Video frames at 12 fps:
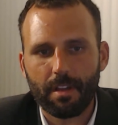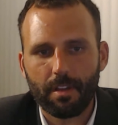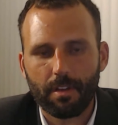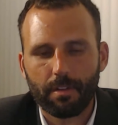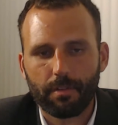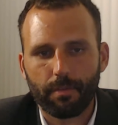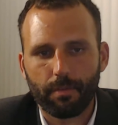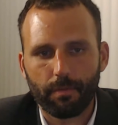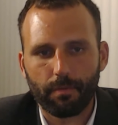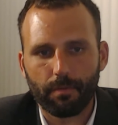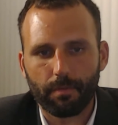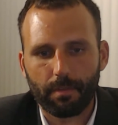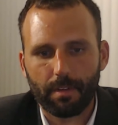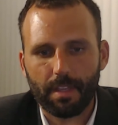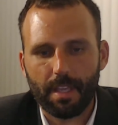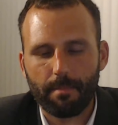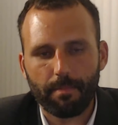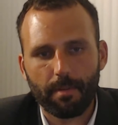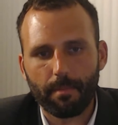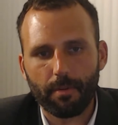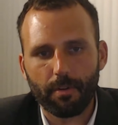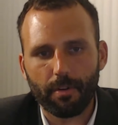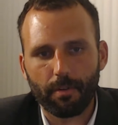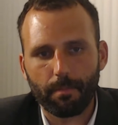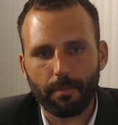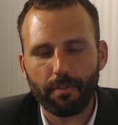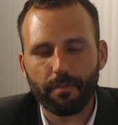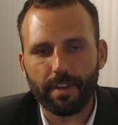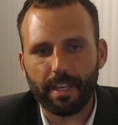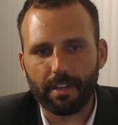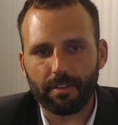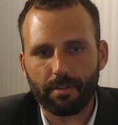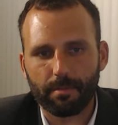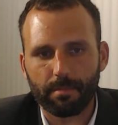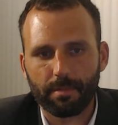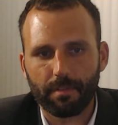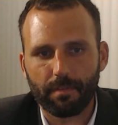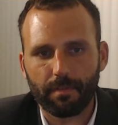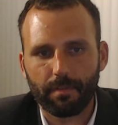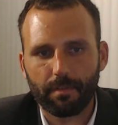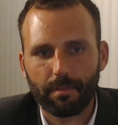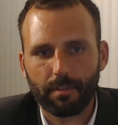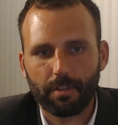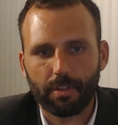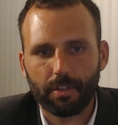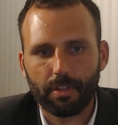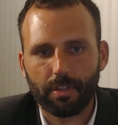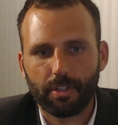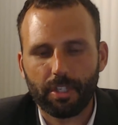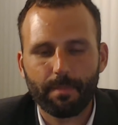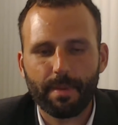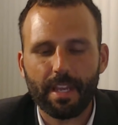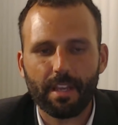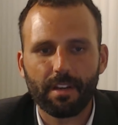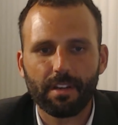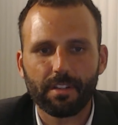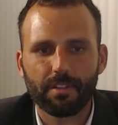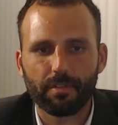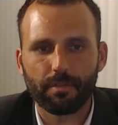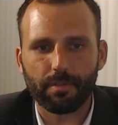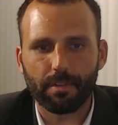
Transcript: to keep the world moving in terms of shipping goods or